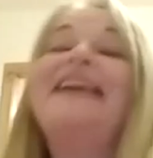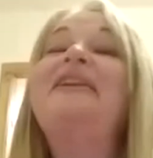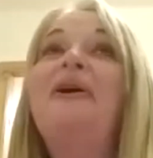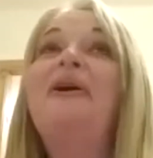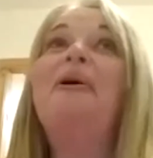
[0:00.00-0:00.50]

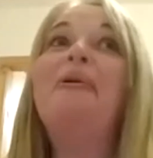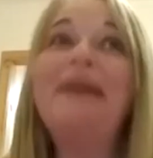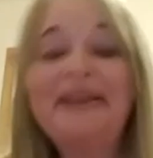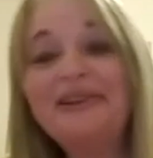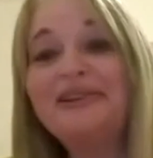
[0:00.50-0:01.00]
and oh
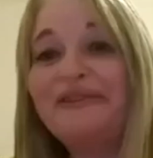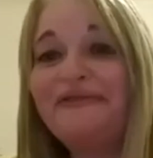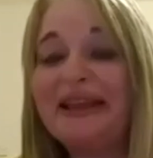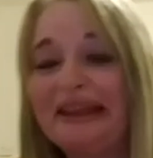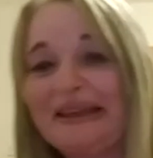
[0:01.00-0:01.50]
my God, I
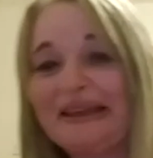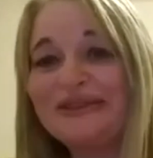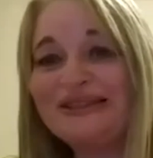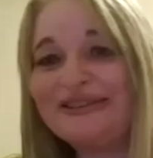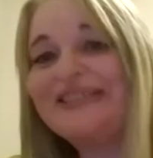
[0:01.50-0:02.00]
felt like I
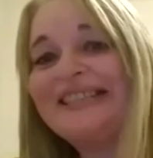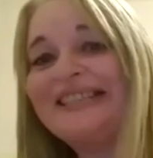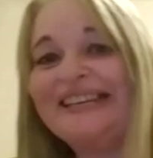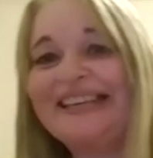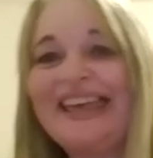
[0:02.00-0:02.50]
was
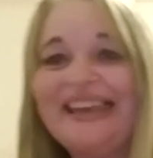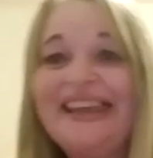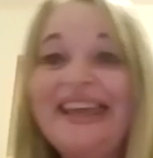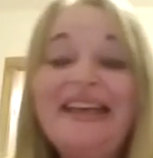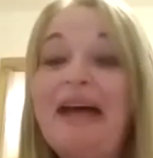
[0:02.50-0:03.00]
13 again.
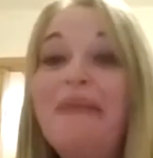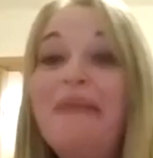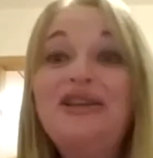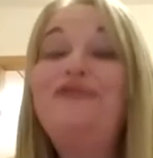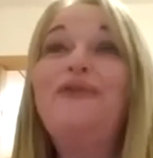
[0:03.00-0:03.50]
I
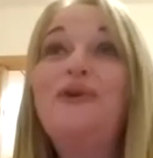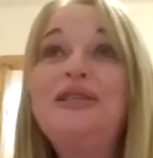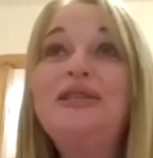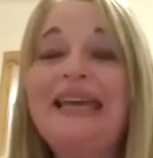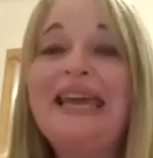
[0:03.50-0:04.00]
managed
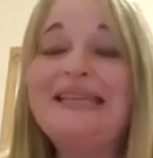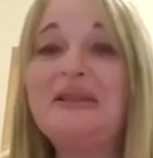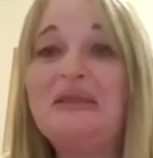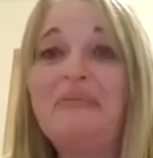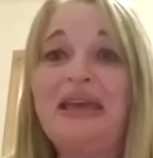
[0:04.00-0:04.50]
40 Ks
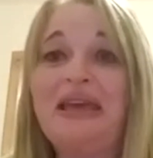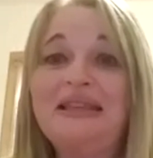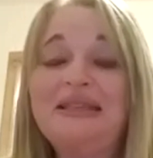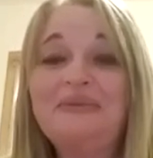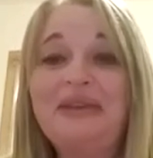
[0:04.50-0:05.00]
on the bike
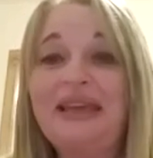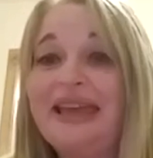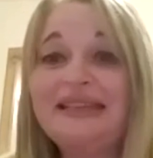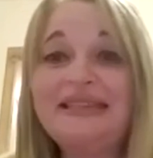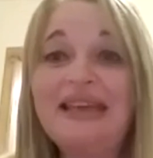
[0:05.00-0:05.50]
this
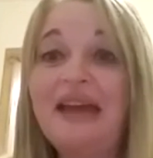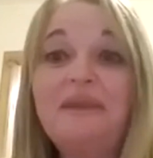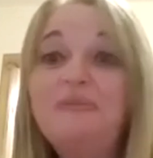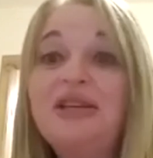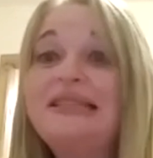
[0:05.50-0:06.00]
weekend, and
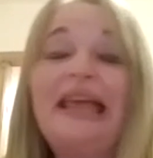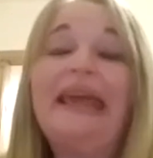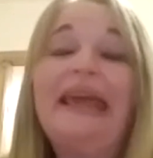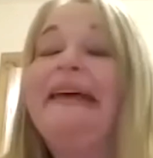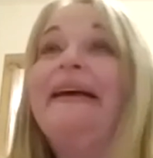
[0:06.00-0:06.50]
I'm just like,